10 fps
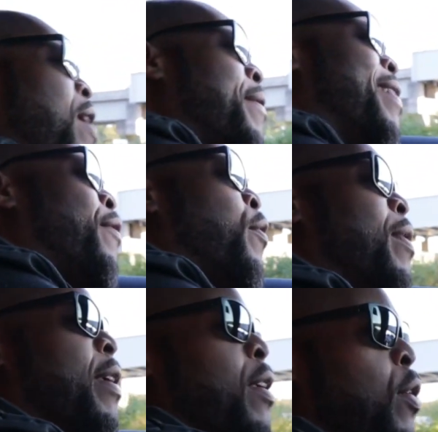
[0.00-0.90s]
never
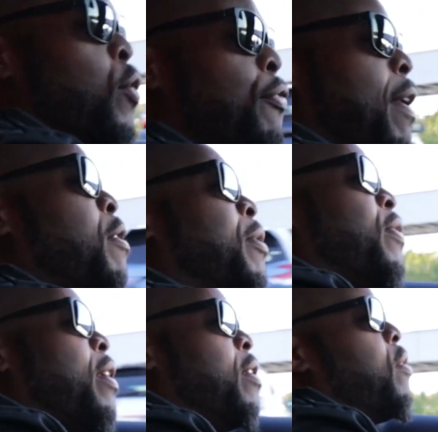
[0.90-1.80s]
really a huge fan of
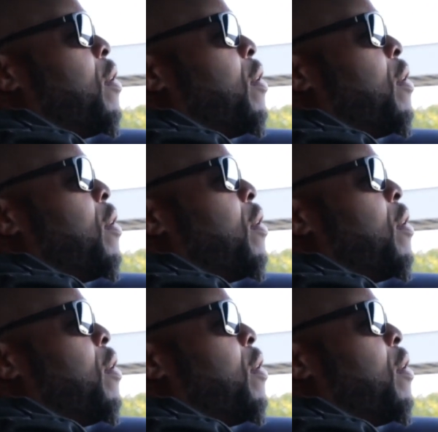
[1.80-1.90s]
Mercedes.